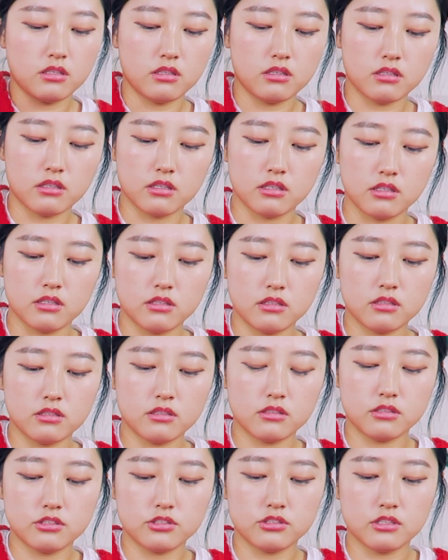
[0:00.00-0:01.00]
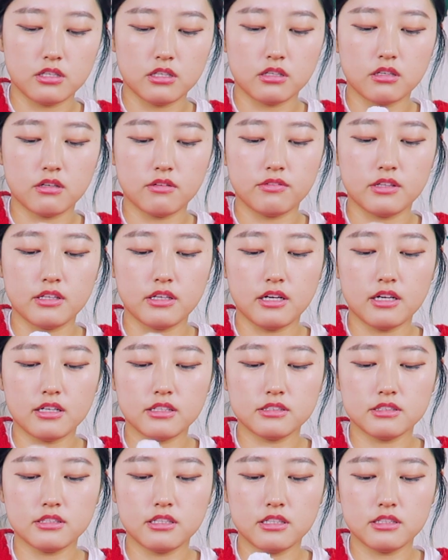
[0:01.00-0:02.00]
Okay, check off the
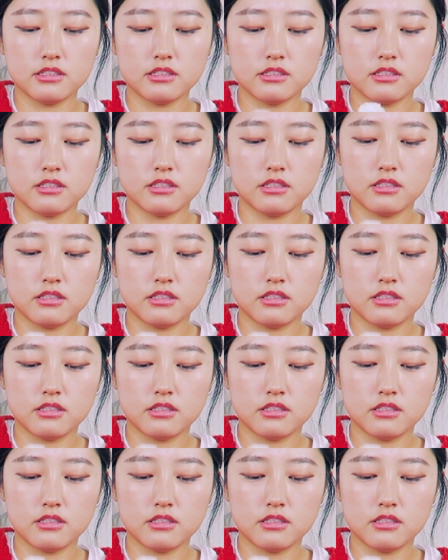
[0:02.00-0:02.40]
excess.